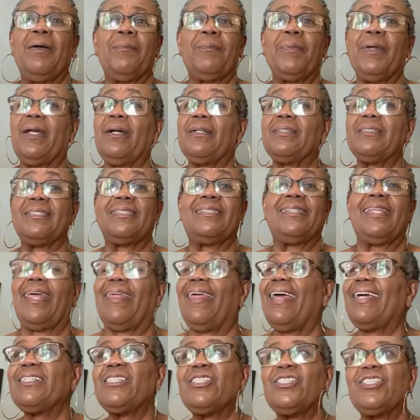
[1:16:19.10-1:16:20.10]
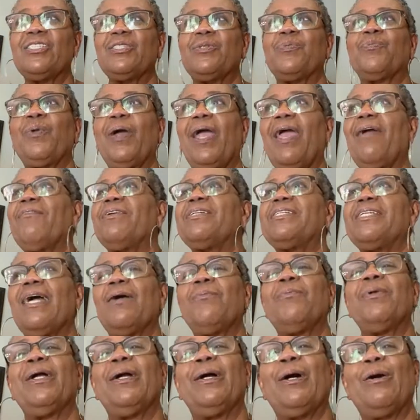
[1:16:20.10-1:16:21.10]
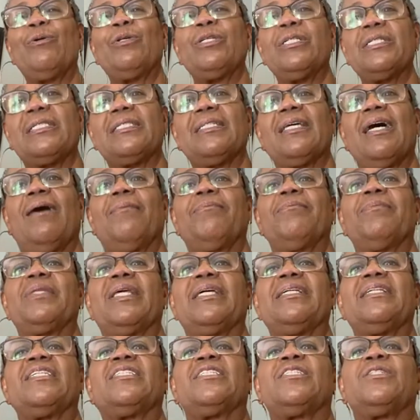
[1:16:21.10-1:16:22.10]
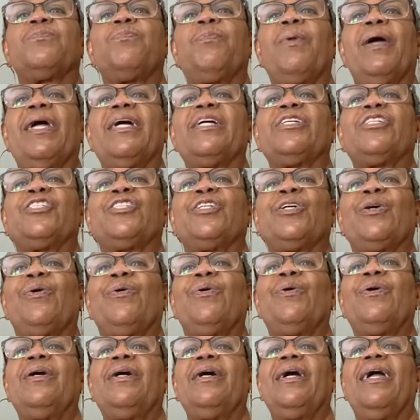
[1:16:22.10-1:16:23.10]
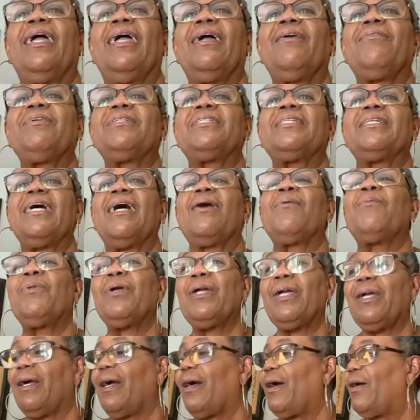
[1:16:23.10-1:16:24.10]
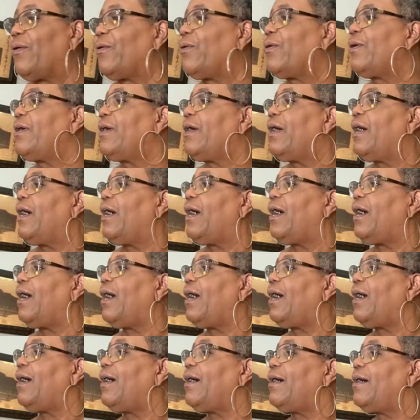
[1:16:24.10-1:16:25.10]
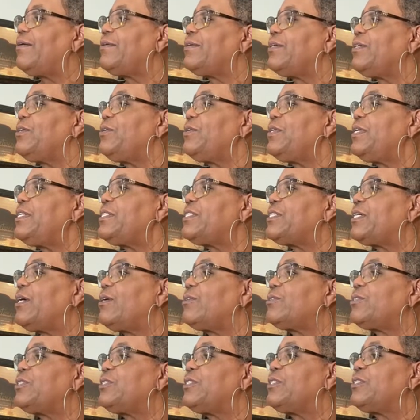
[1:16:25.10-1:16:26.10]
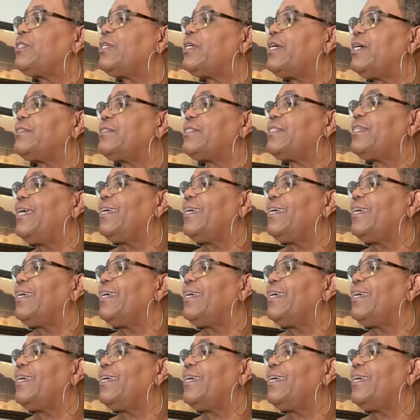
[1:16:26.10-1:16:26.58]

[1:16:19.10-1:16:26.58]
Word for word: because that's just every time we go to something that is special every time we go uh, you need to go to the